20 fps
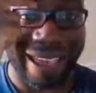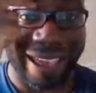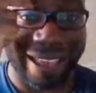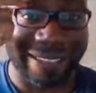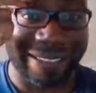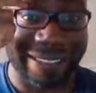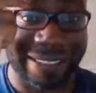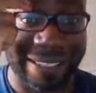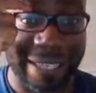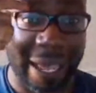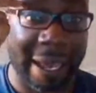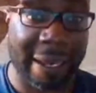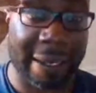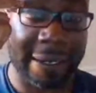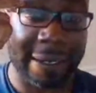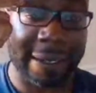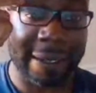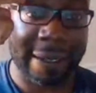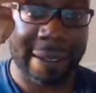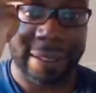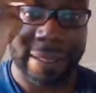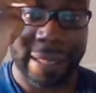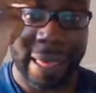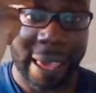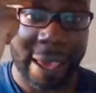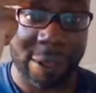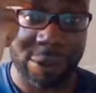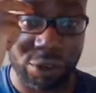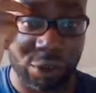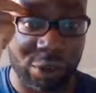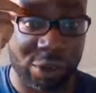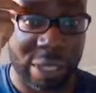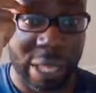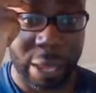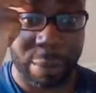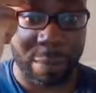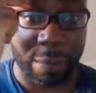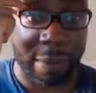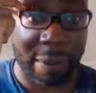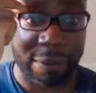inside, just there
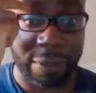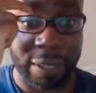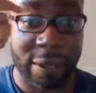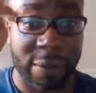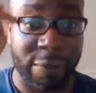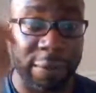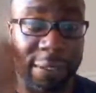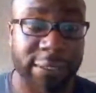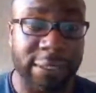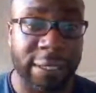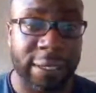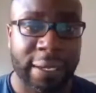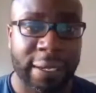where my finger is.